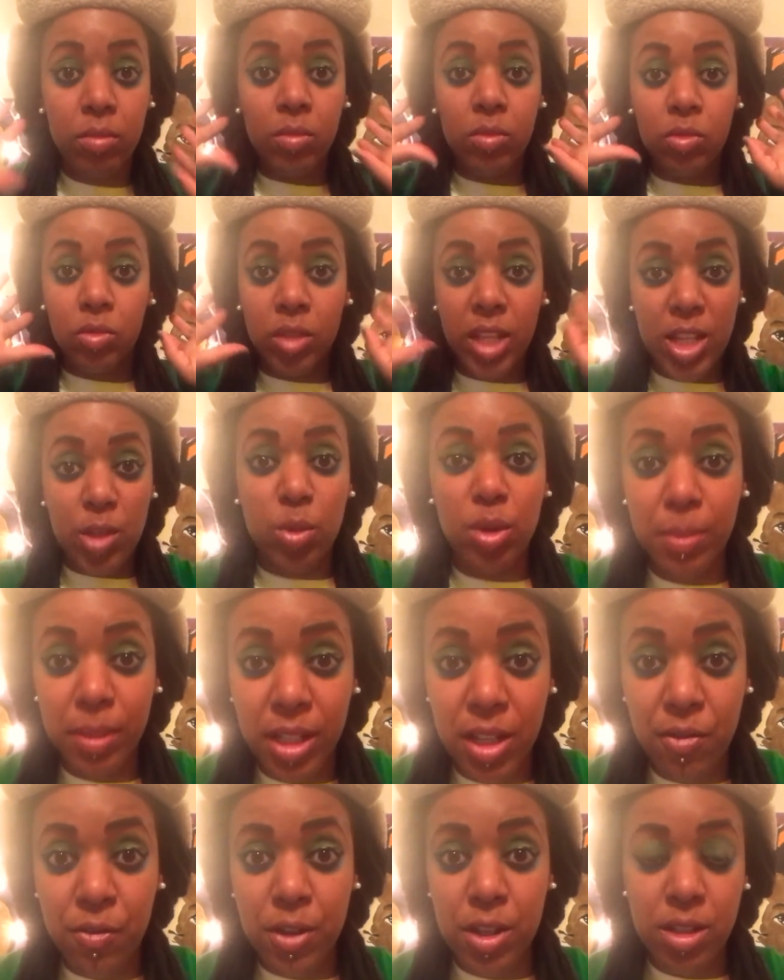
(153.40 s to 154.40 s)
That's what a
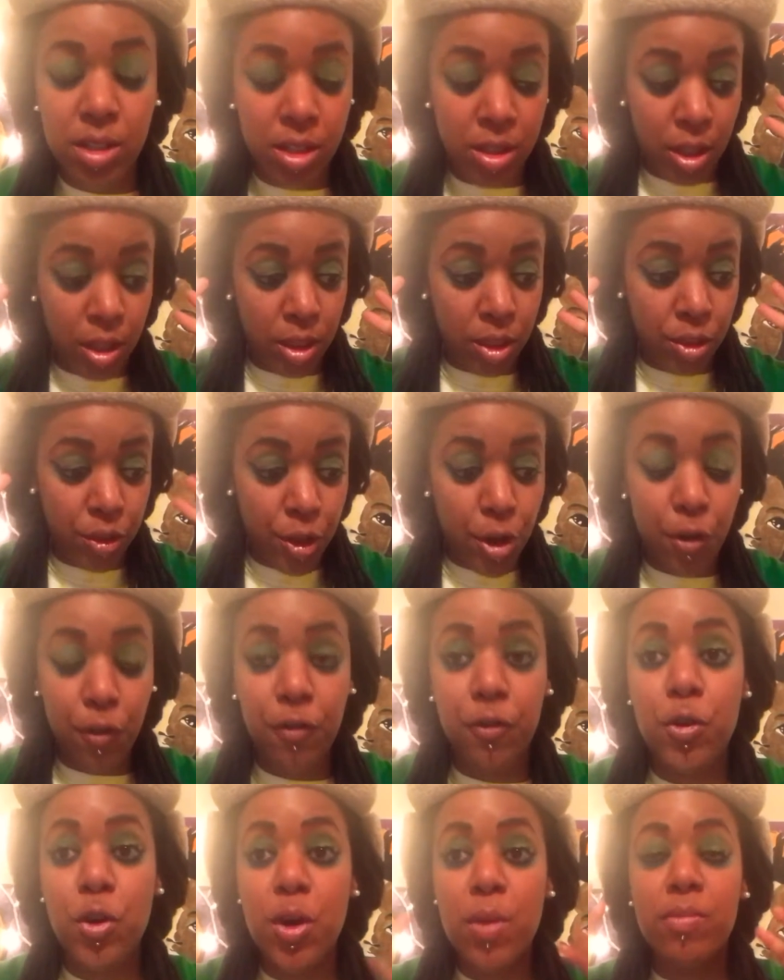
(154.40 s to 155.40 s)
belief is. It's a thought
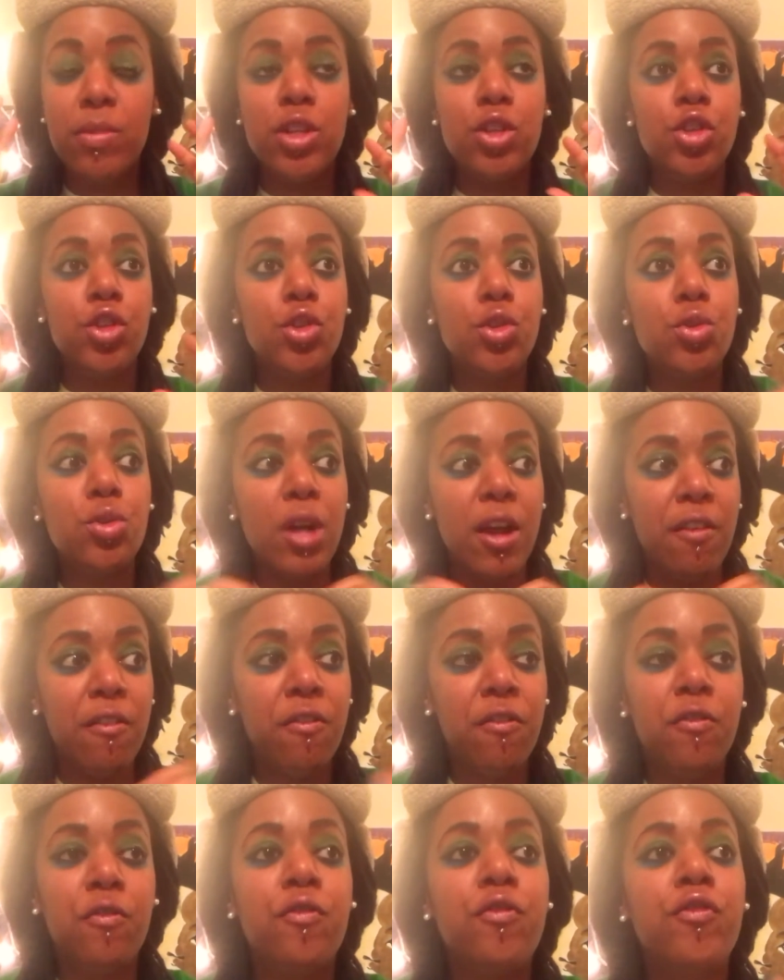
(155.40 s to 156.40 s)
form that you have
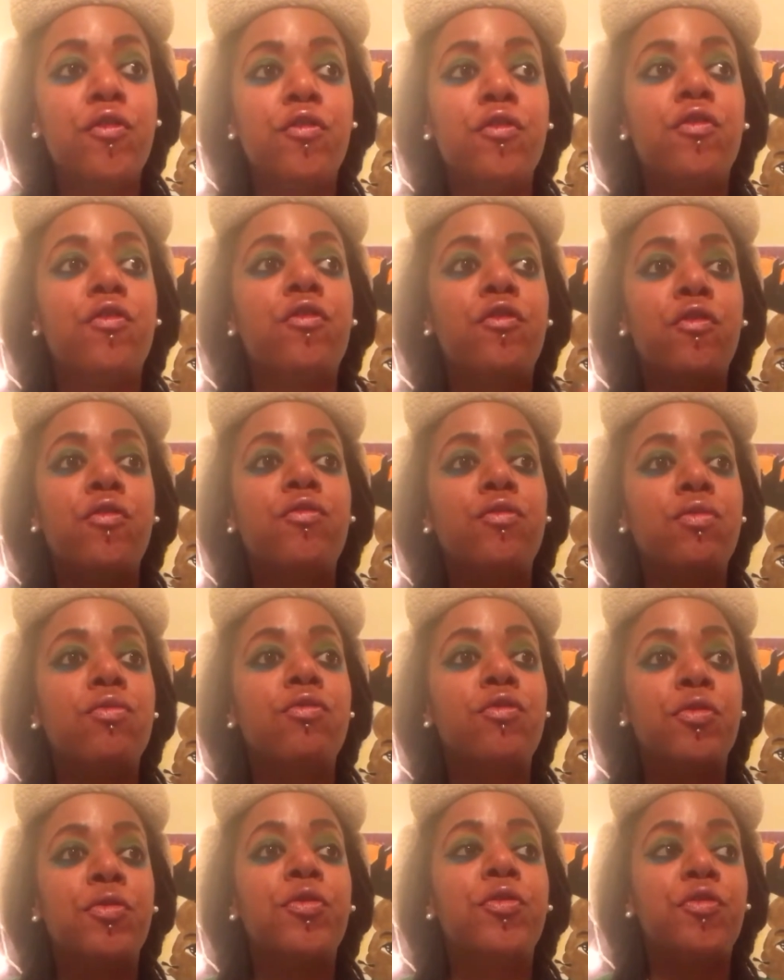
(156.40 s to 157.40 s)

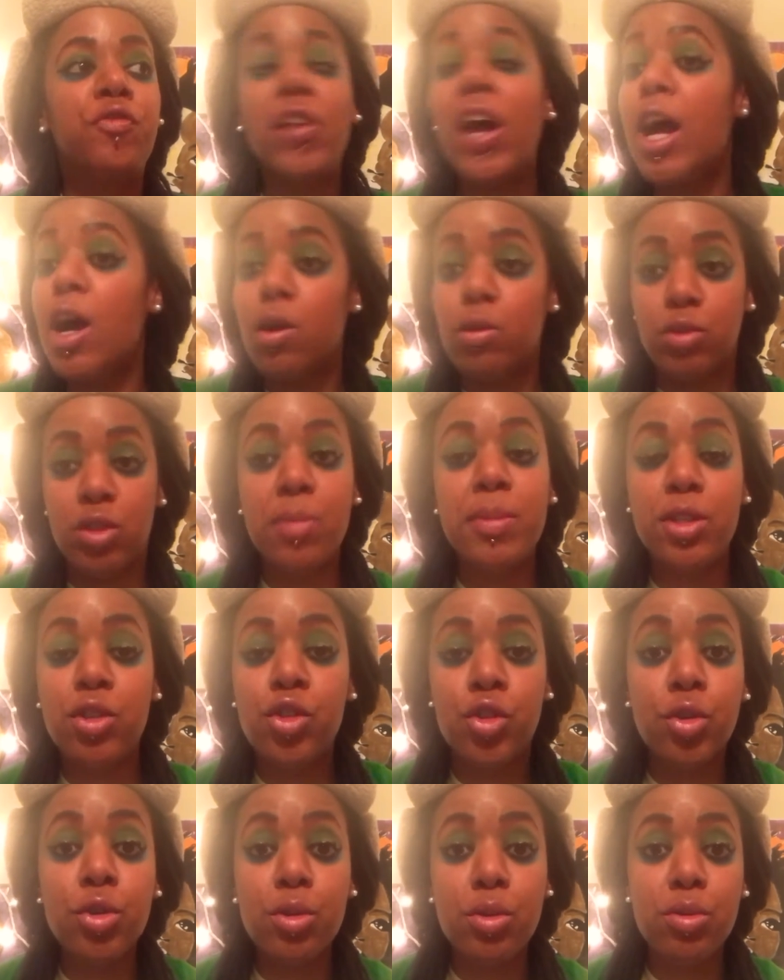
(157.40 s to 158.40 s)
found to be
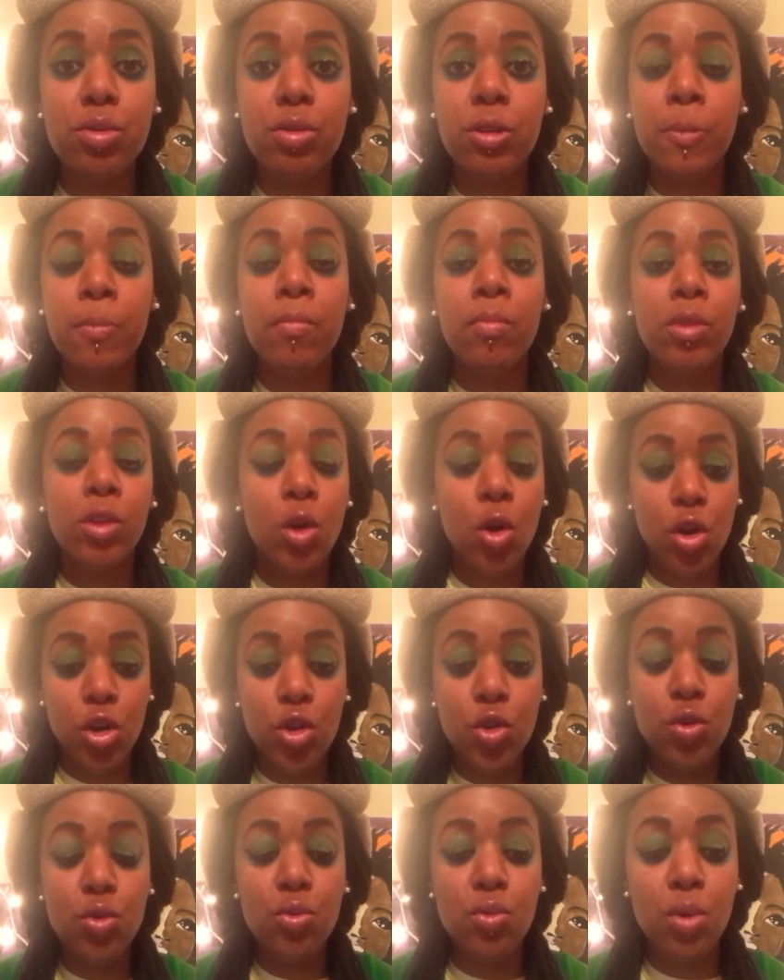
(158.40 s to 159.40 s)
true, or
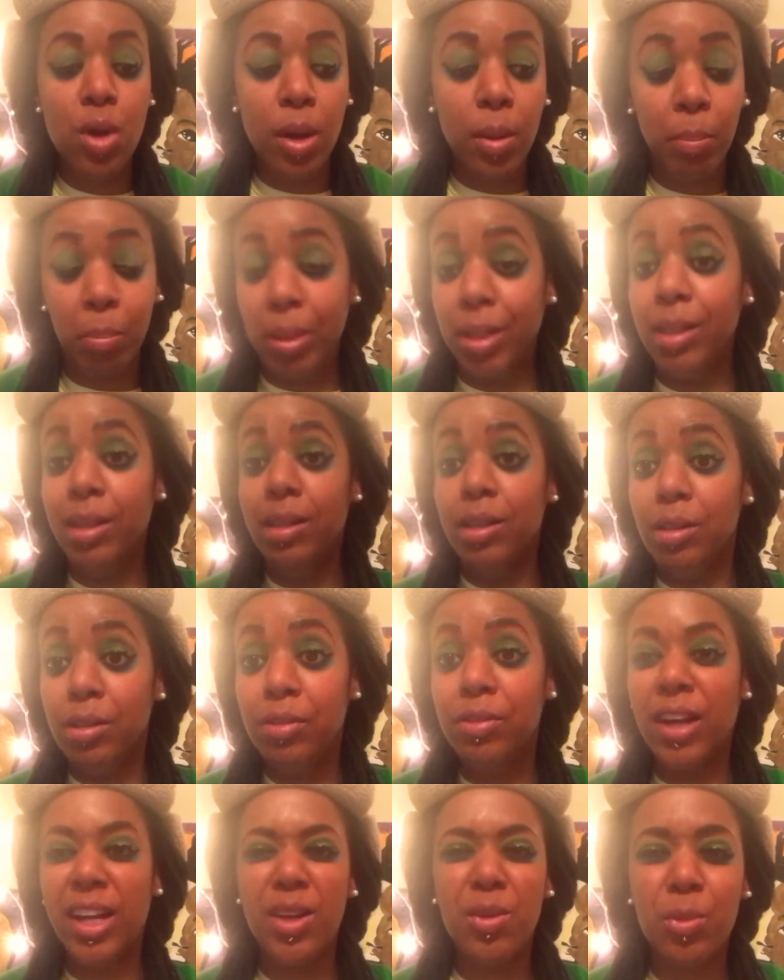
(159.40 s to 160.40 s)
you
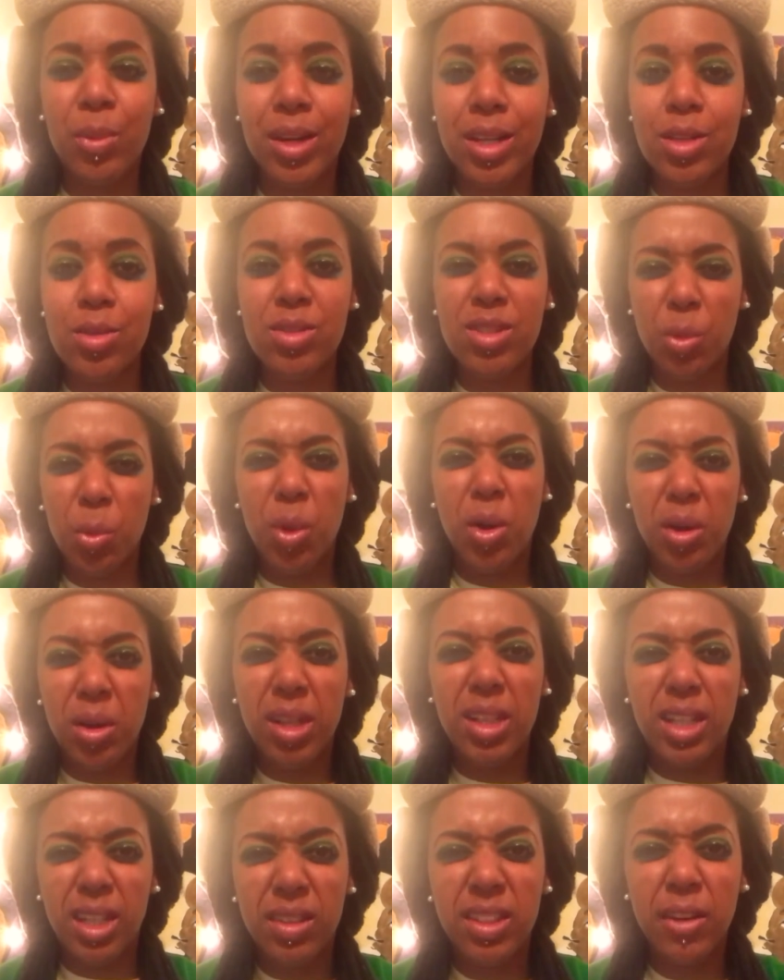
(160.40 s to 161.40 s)
believe, I didn't want to use the word
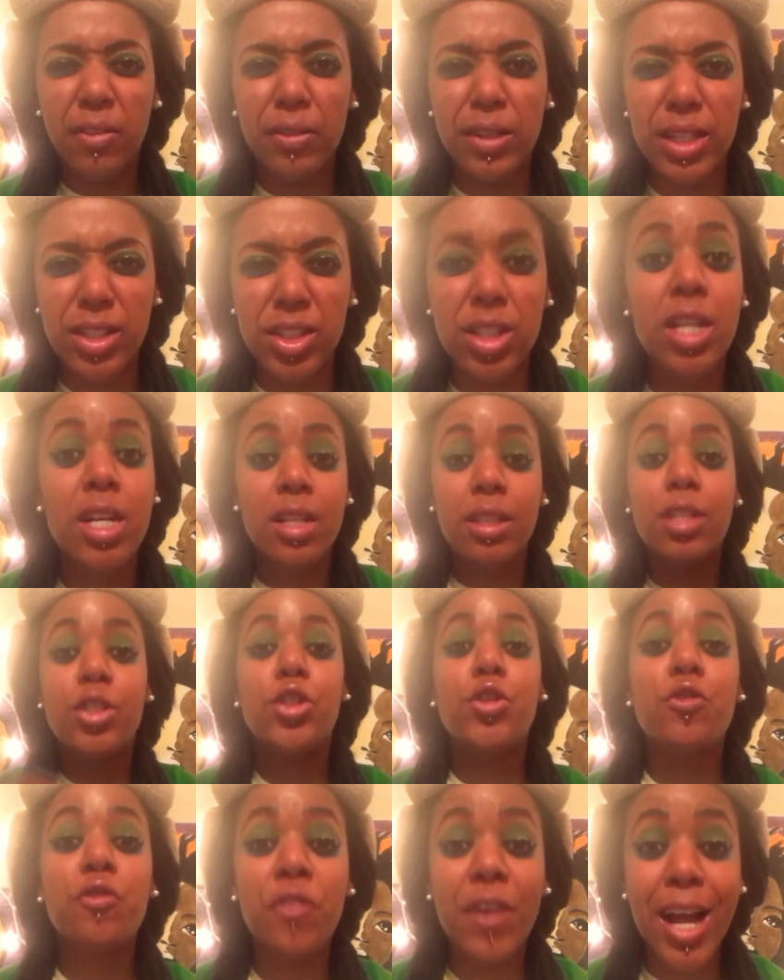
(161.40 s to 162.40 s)
in the definition, that
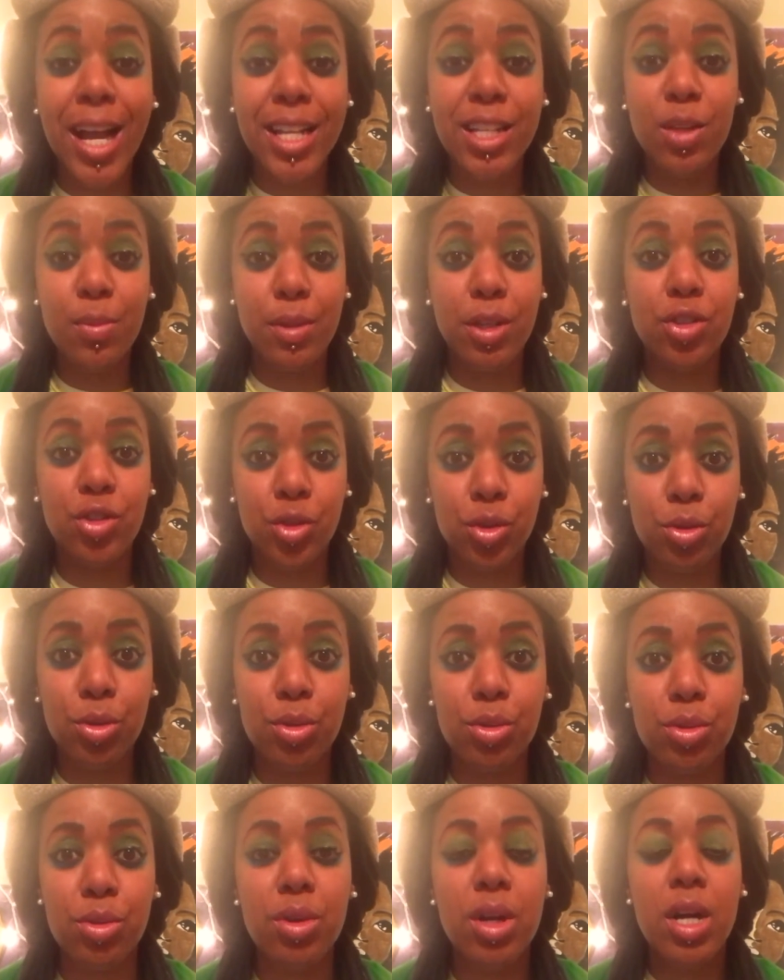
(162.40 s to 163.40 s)
you find to be
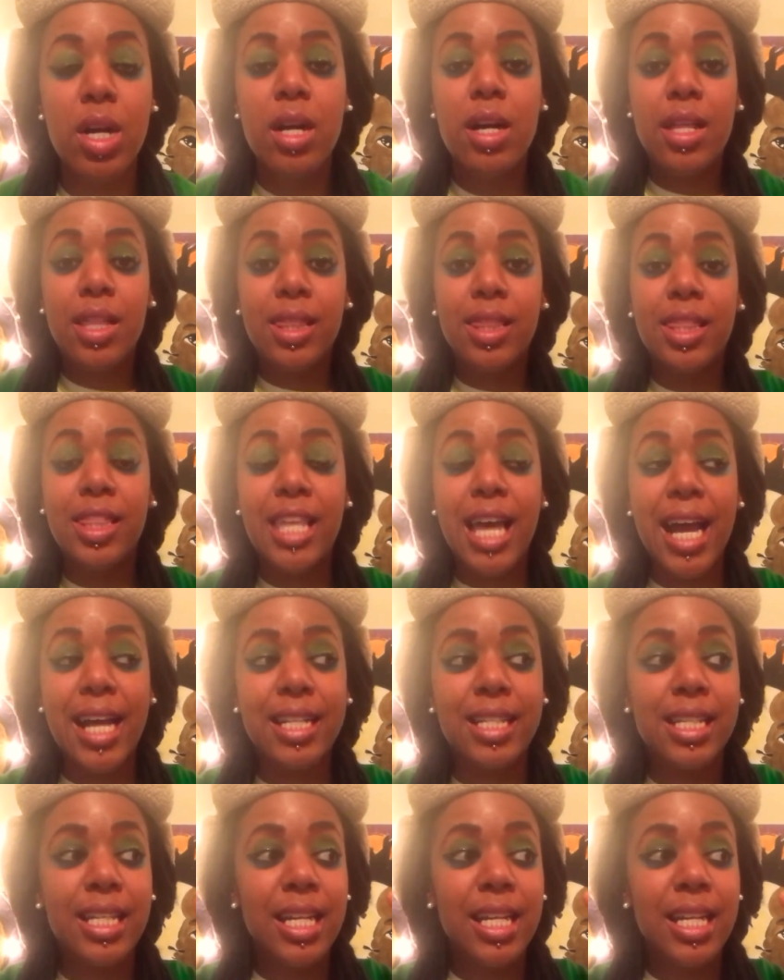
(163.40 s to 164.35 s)
true that